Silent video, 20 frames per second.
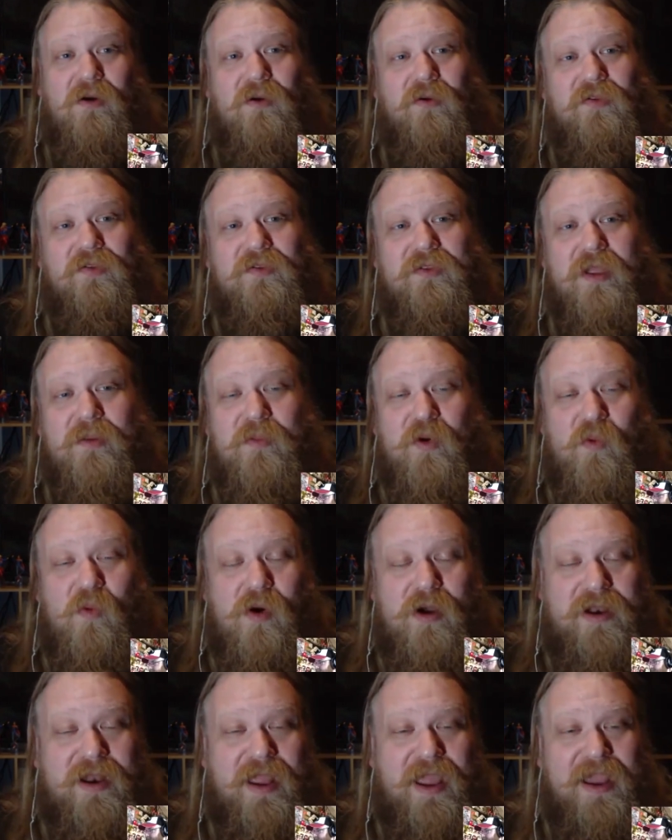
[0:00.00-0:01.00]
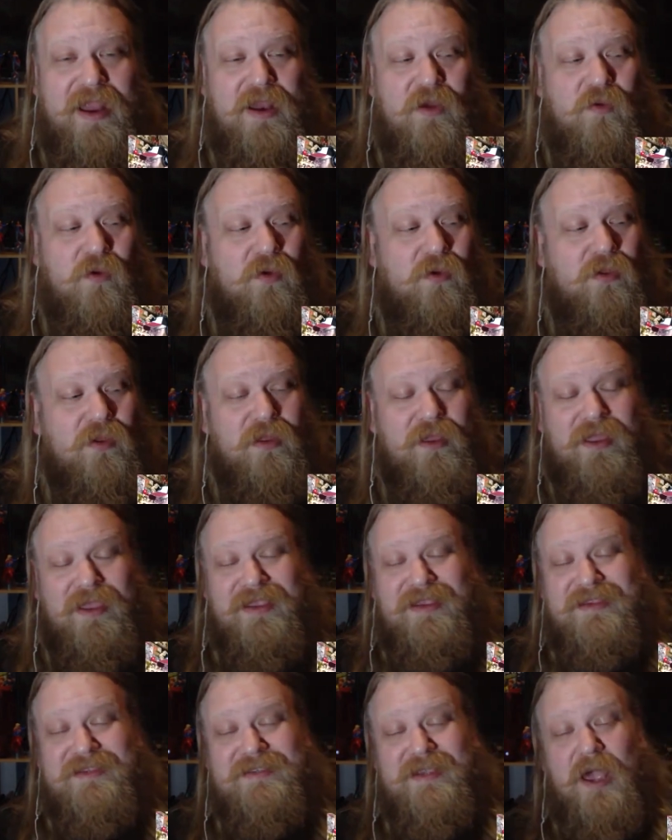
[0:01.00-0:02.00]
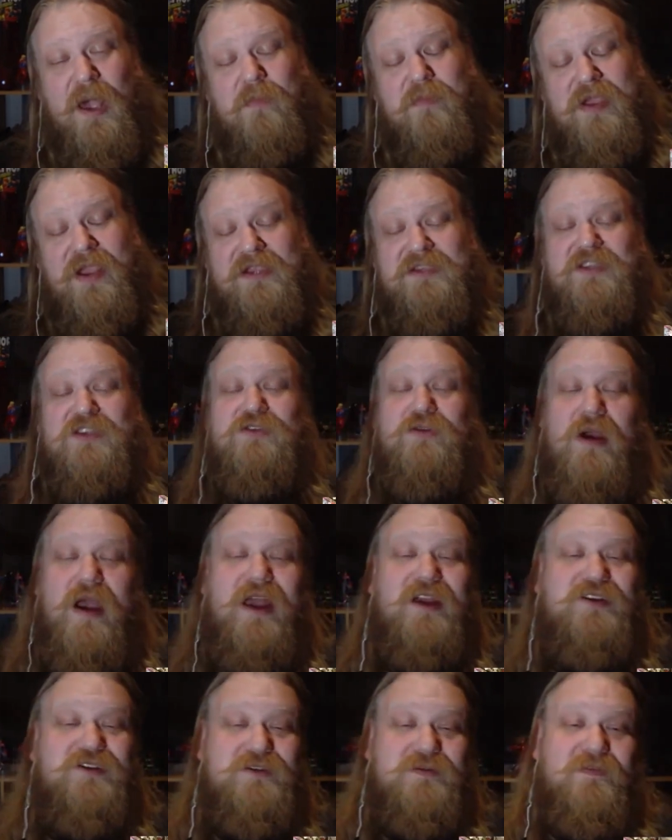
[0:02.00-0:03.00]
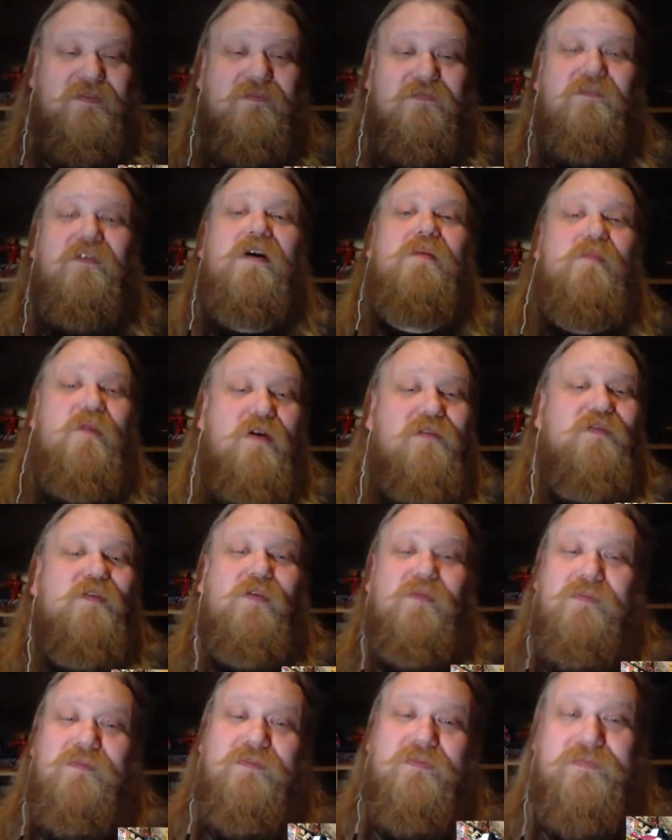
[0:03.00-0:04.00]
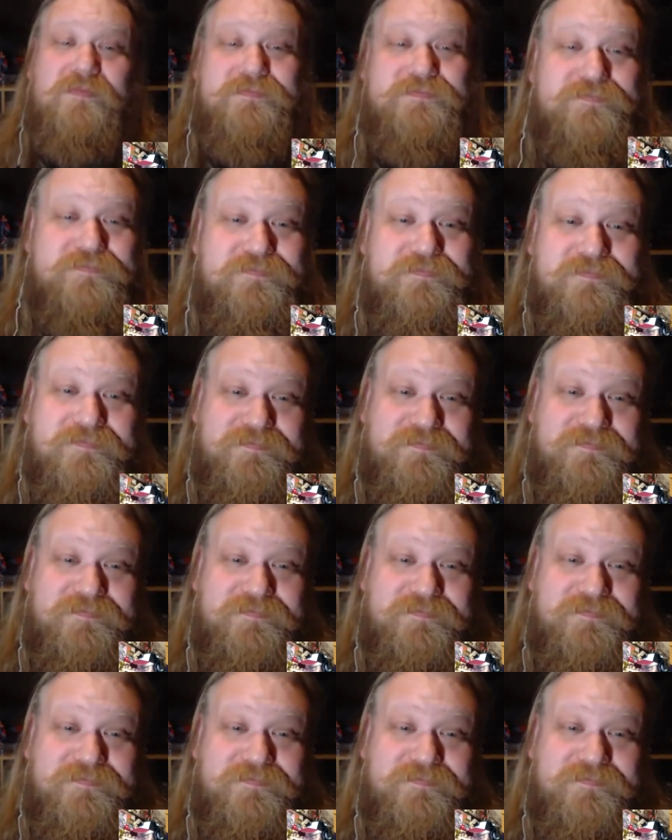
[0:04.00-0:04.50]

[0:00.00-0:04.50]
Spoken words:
X-Men Gold #1 Annual is a piece of trash. Fuck Marvel.